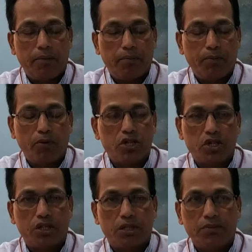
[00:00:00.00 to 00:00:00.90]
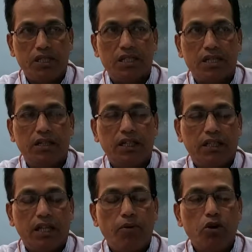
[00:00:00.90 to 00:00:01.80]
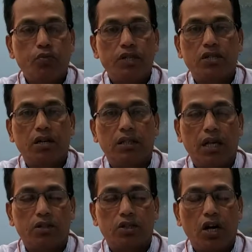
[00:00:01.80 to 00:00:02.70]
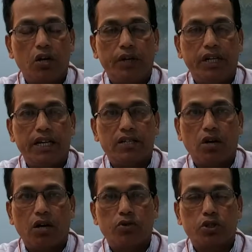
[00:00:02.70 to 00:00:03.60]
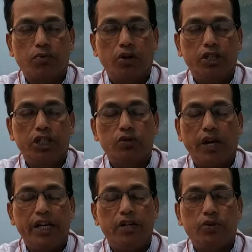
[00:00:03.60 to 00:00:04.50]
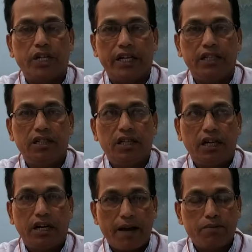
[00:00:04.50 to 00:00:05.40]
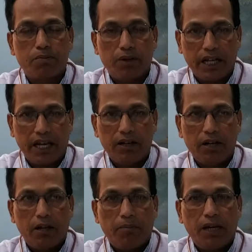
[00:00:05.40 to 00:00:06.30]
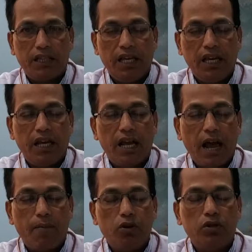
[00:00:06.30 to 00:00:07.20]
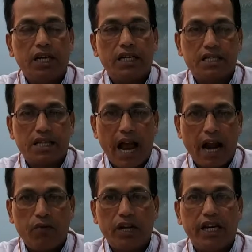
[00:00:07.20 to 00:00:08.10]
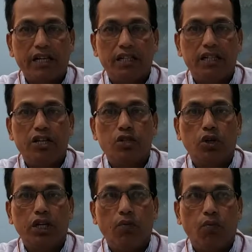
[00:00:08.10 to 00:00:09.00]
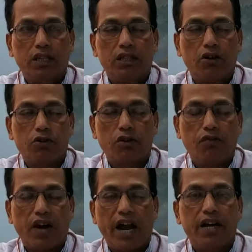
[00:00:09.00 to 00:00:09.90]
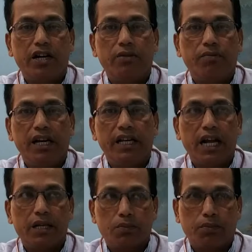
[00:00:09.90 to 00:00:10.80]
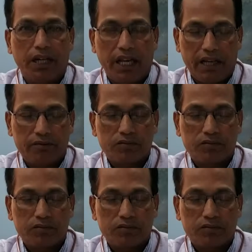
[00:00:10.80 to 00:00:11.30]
preposterous. Means the amount the salt we take is almost mounting to 8 to 10 grams per day. But the amount that is advocated is only 1,500 milligrams per day.